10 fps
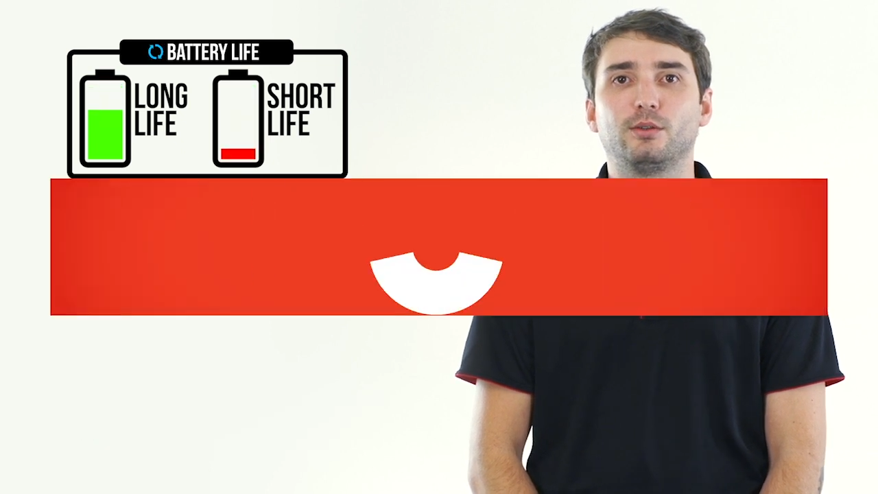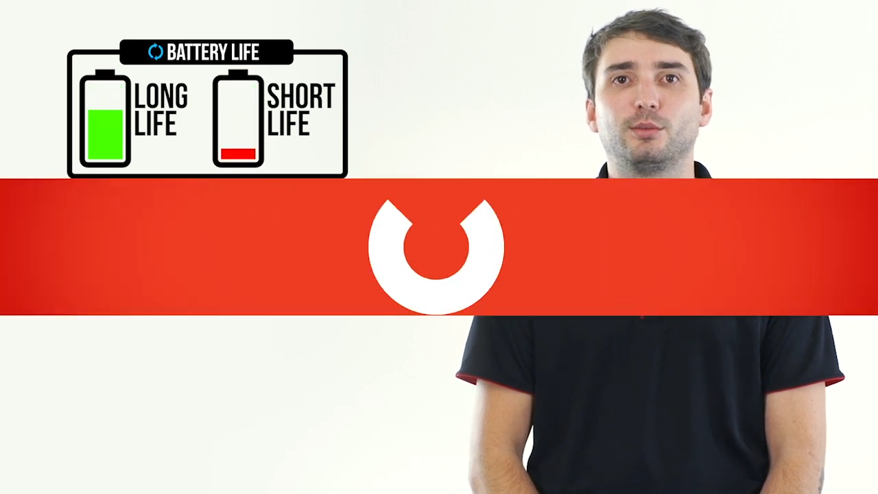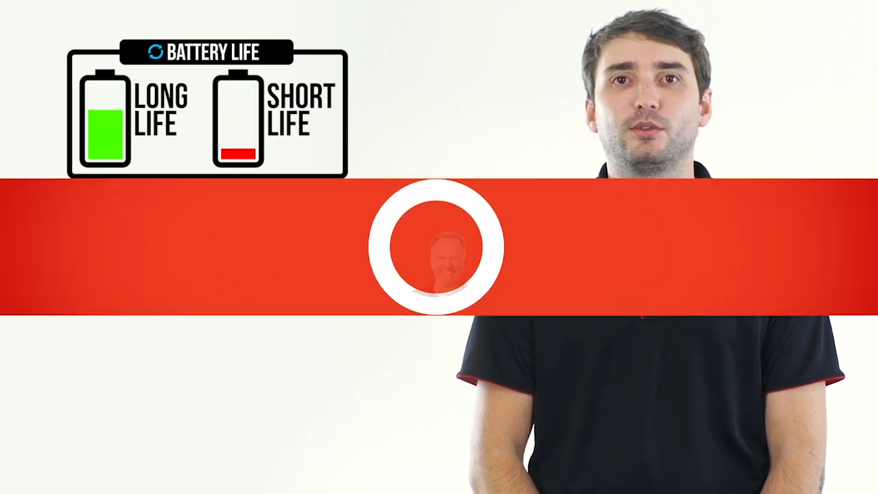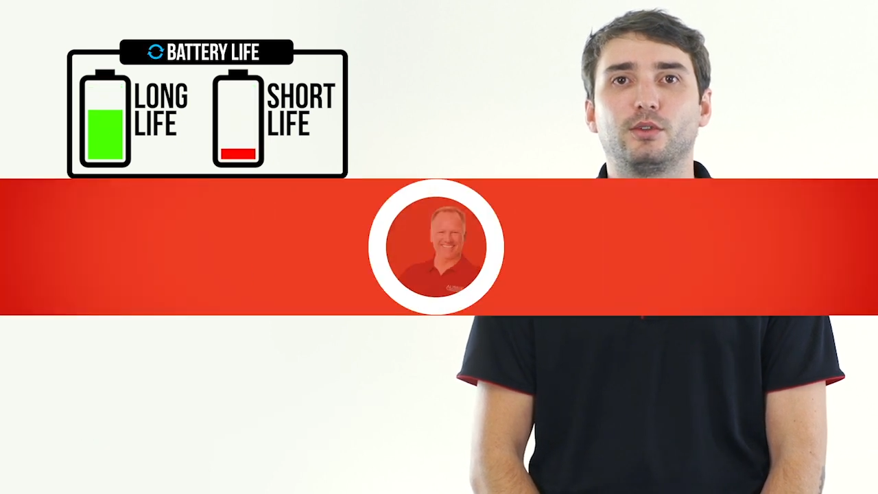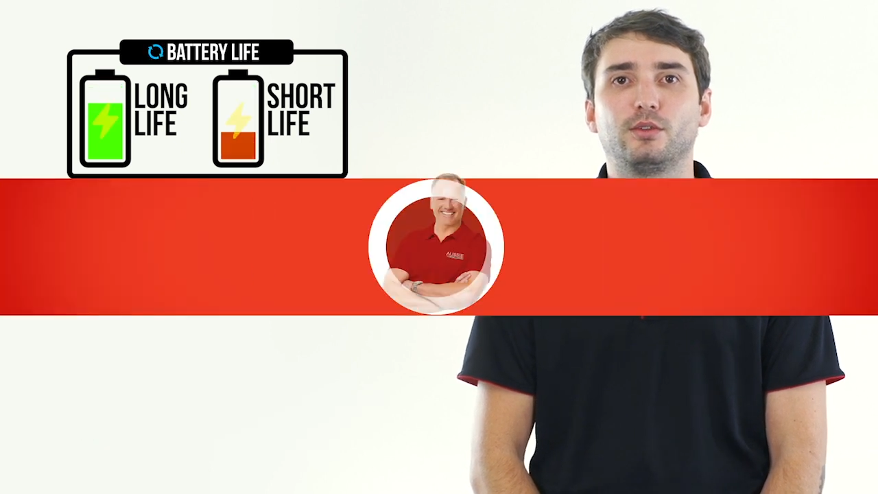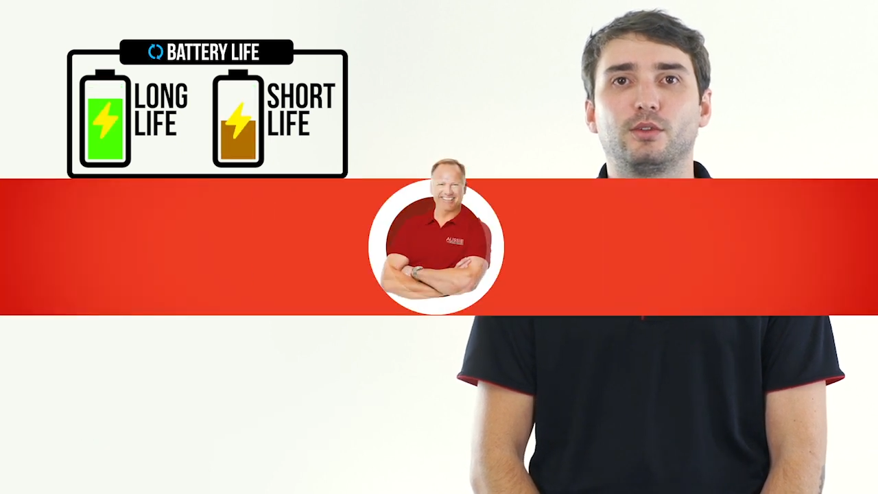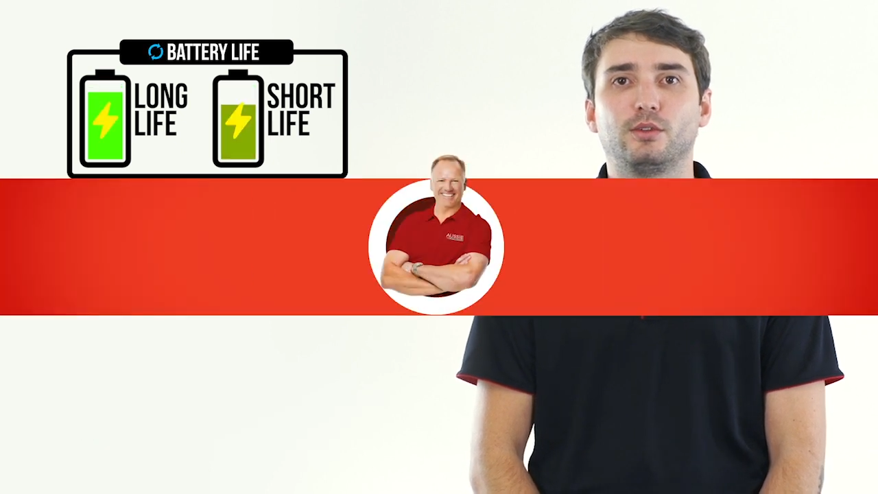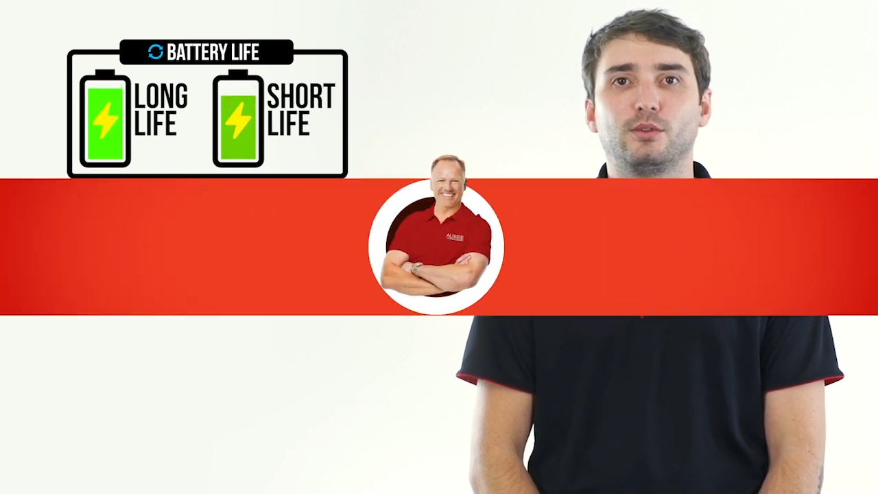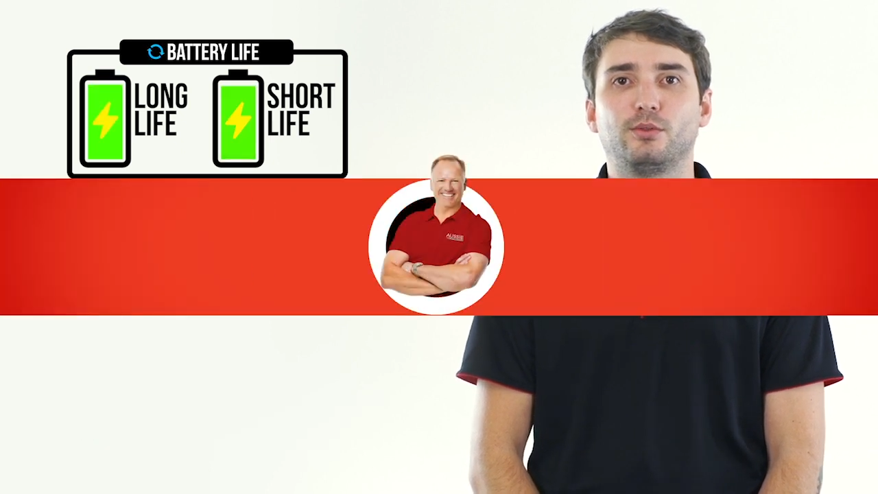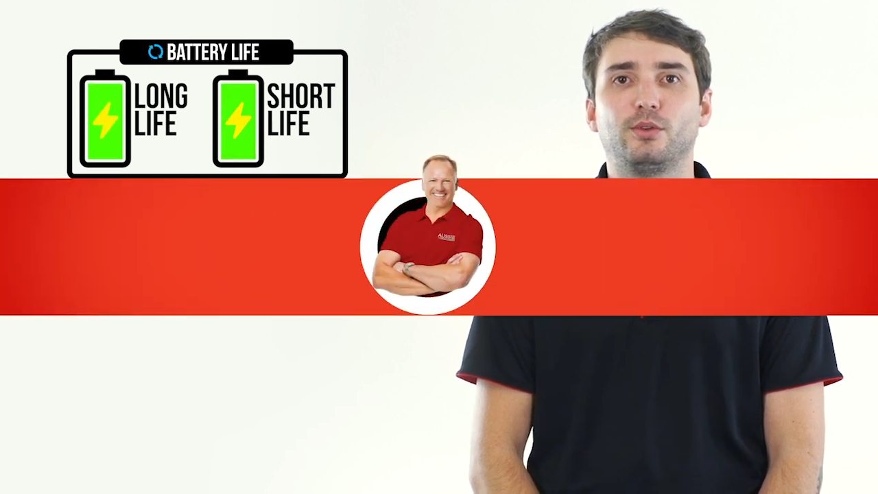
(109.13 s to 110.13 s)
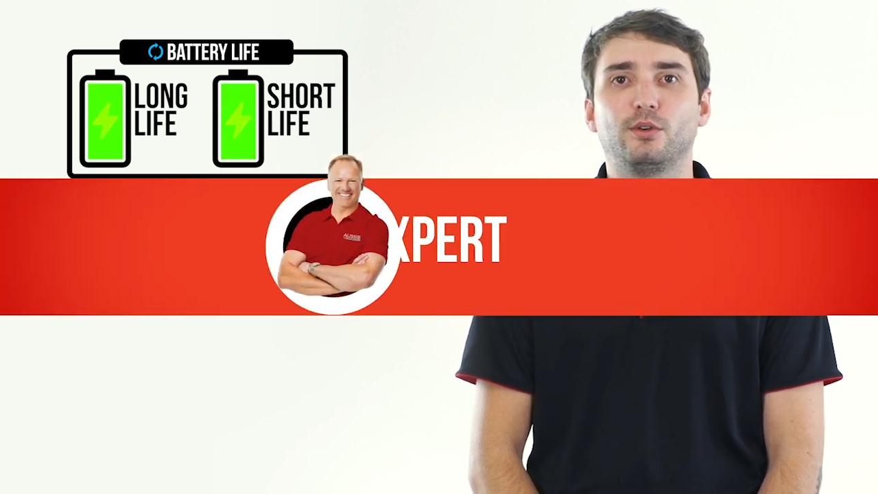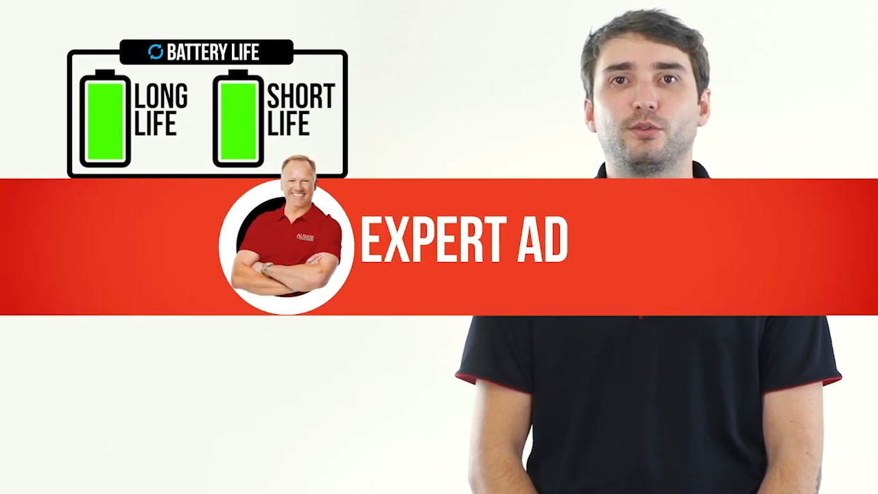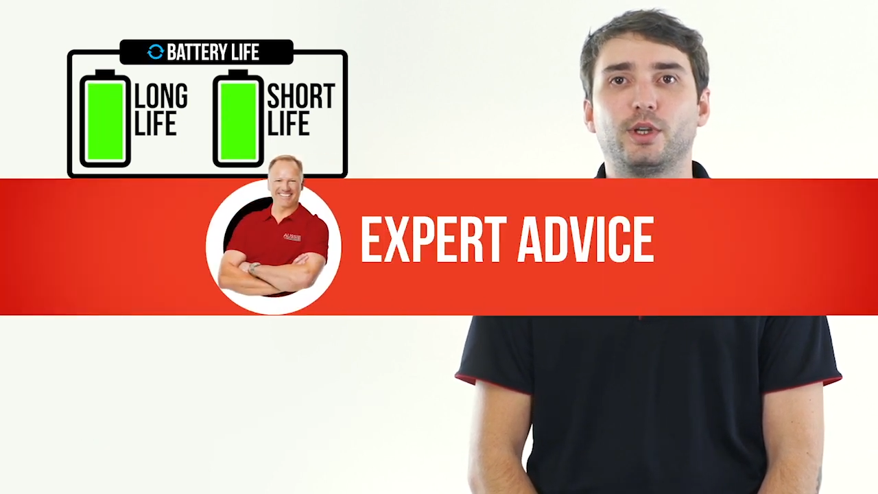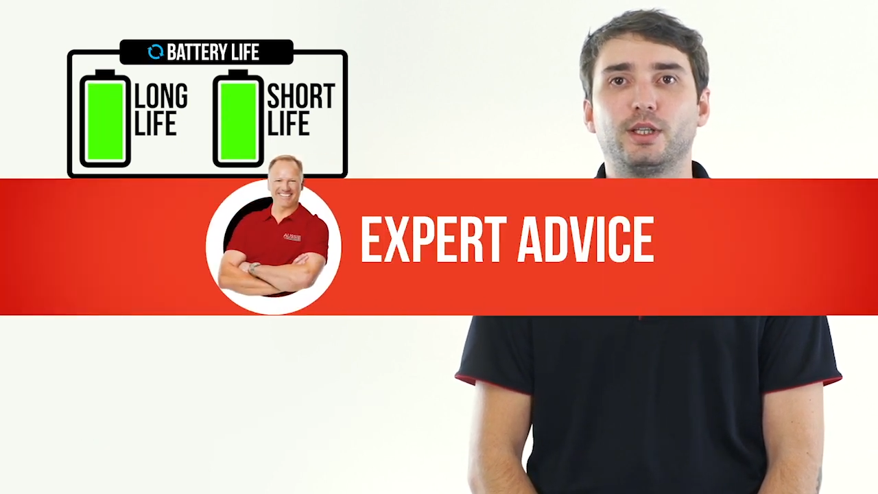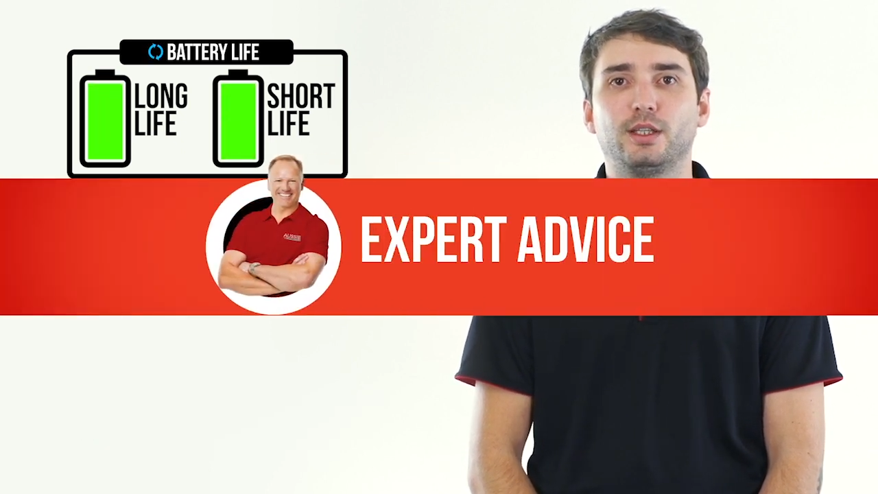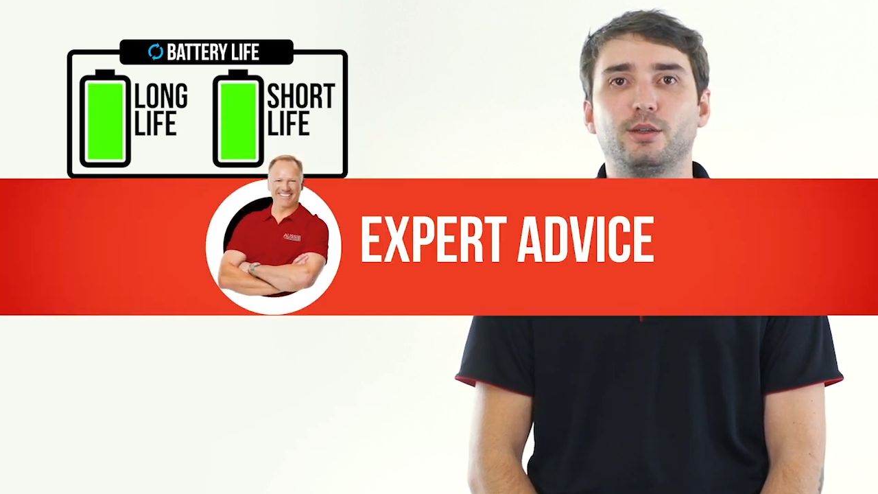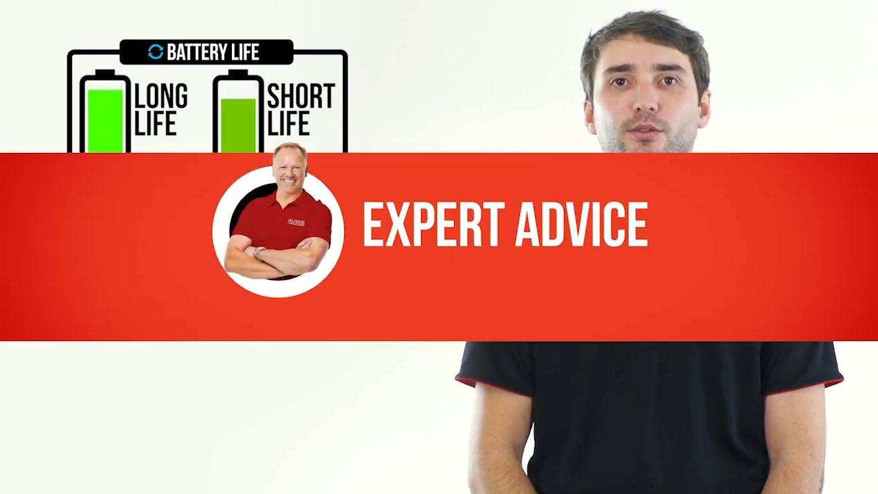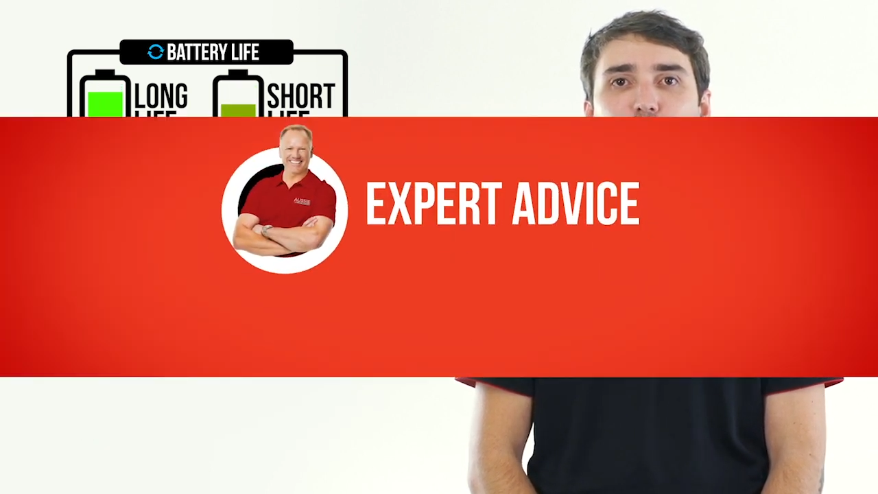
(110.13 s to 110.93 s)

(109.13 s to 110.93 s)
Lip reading: some assistance, feel free to give